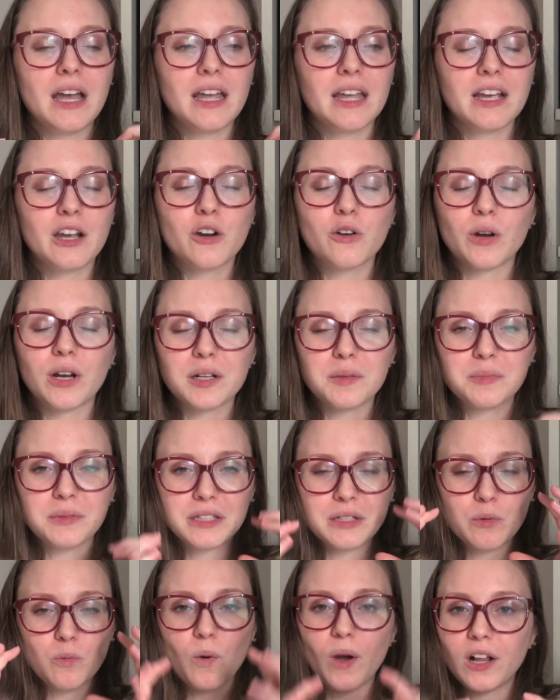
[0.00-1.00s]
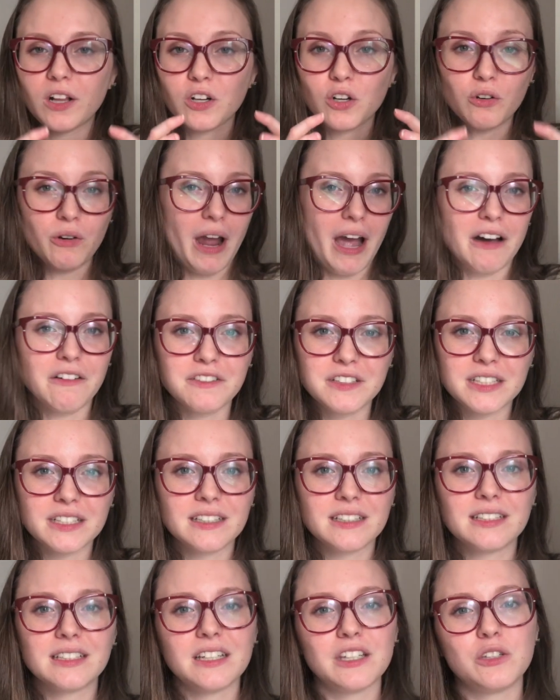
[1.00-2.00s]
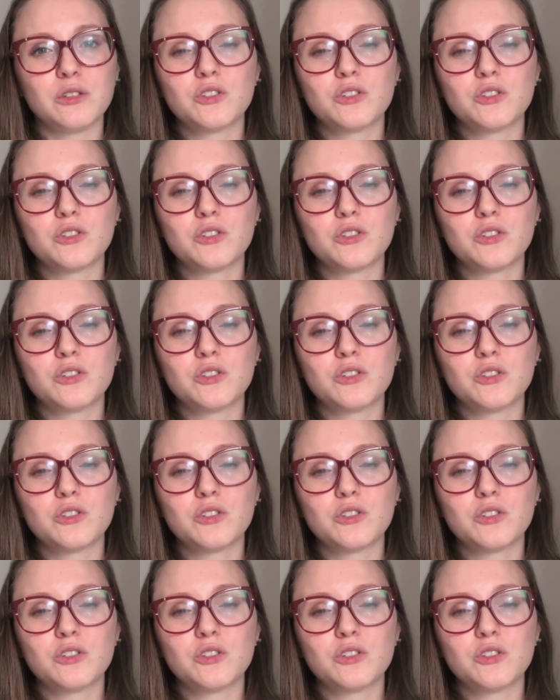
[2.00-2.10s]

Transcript: incredibly well crafted.